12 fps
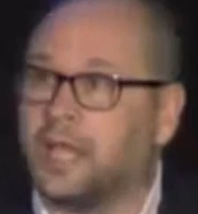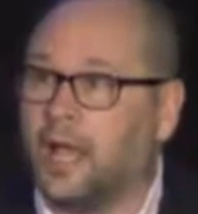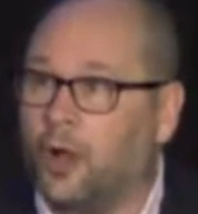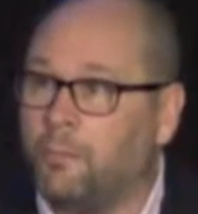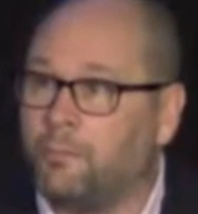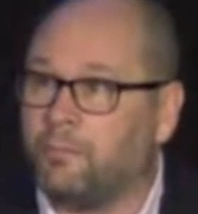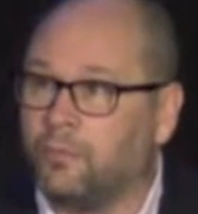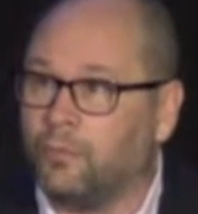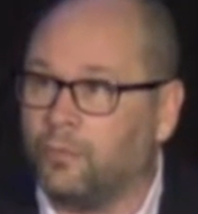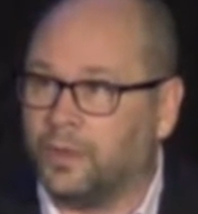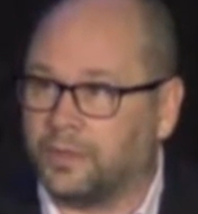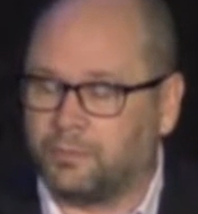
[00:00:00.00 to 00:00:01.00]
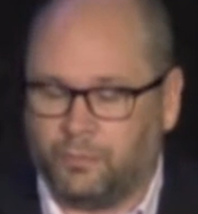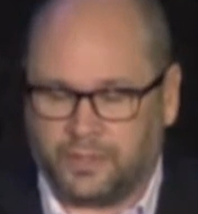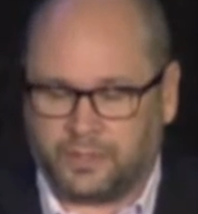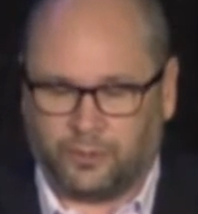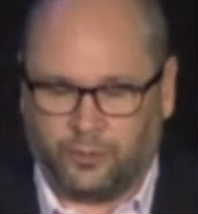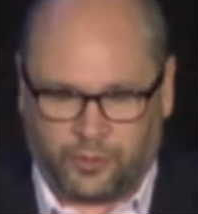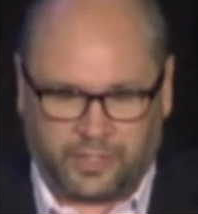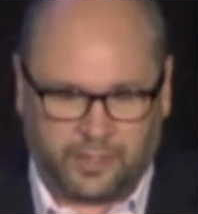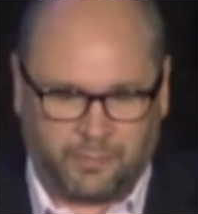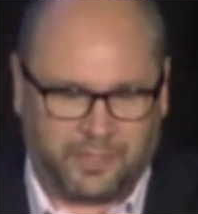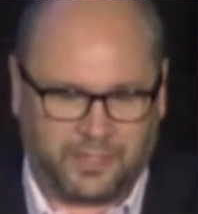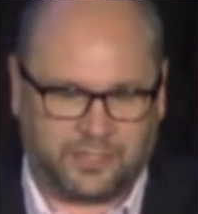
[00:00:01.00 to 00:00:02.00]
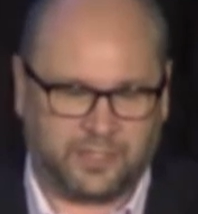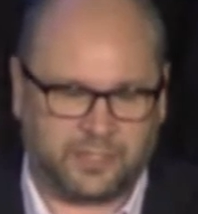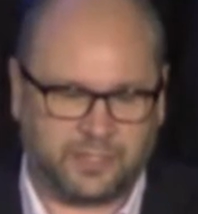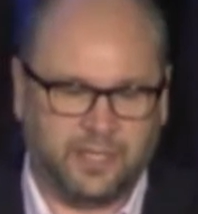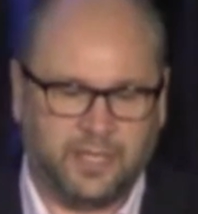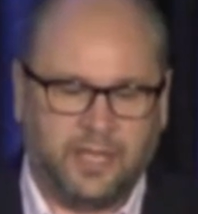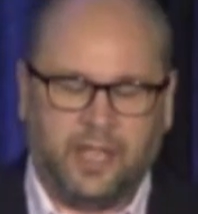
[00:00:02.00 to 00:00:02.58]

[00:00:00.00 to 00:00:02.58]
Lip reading: help with learning the business